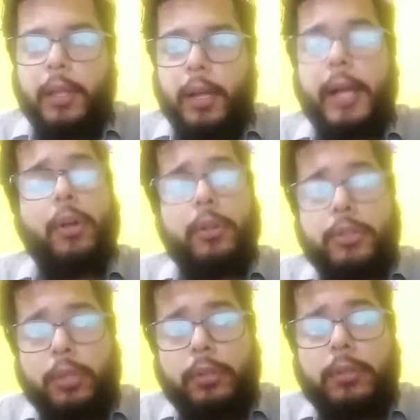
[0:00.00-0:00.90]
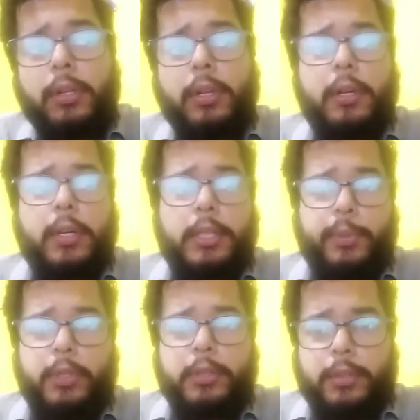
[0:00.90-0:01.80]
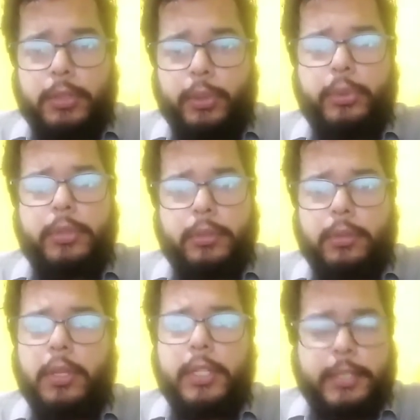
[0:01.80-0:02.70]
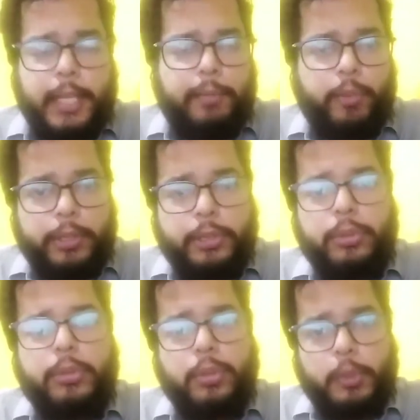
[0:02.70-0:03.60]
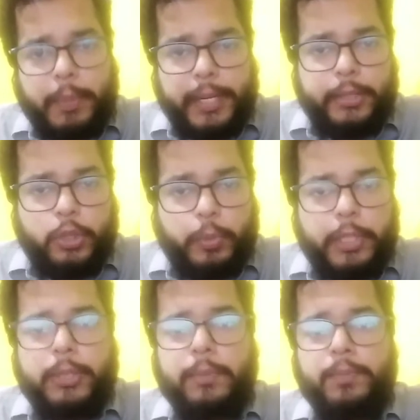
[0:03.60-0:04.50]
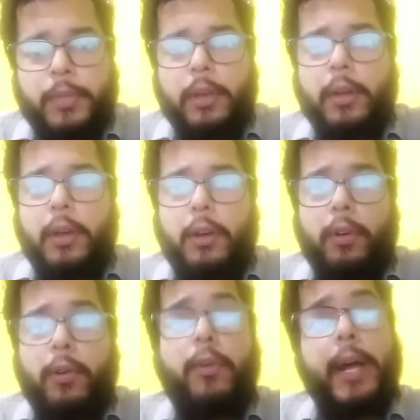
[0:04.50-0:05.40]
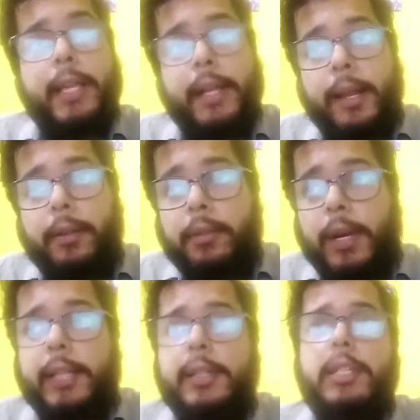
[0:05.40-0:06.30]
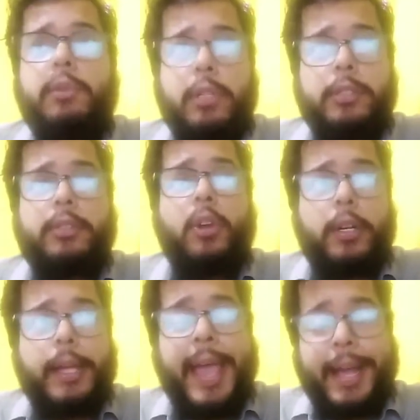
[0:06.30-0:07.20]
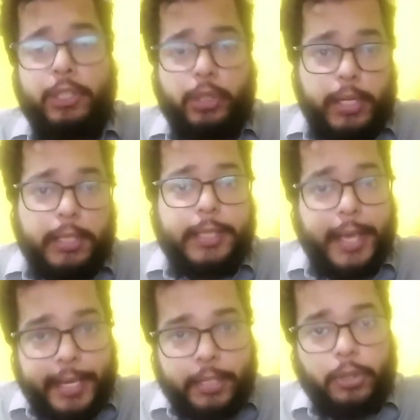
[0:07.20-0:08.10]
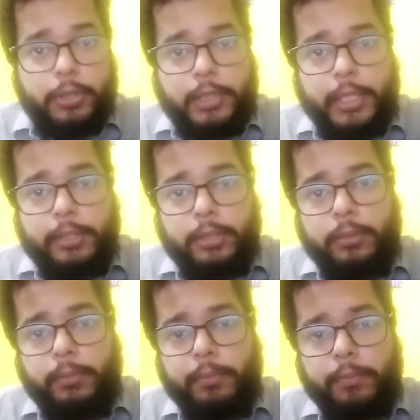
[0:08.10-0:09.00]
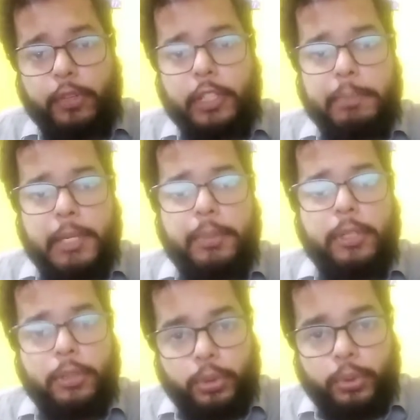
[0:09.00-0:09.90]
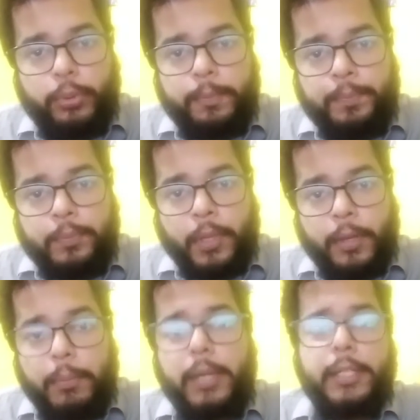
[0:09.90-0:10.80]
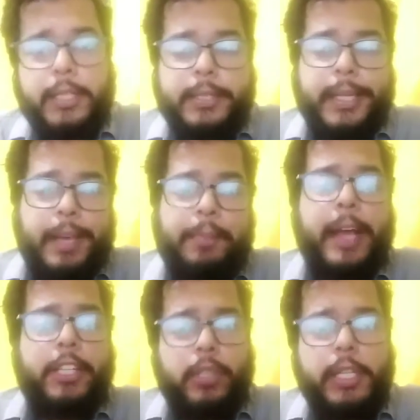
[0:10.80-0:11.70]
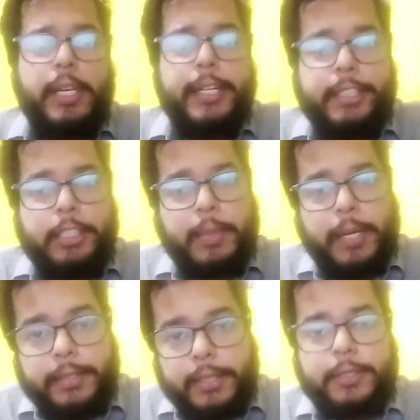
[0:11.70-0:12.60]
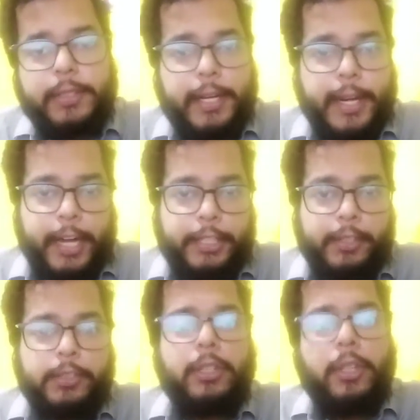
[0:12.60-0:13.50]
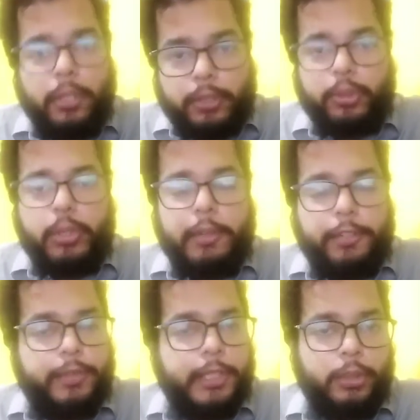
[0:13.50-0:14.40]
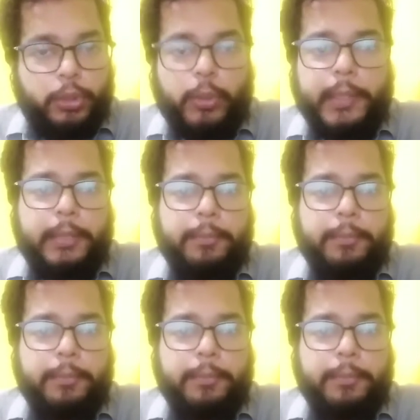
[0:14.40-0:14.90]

And also, it was used, his name was used to spread rumors, while Gandhi was not actually saying those things for the people to do, but his name actually legitimizes their actions, so they were free to do it.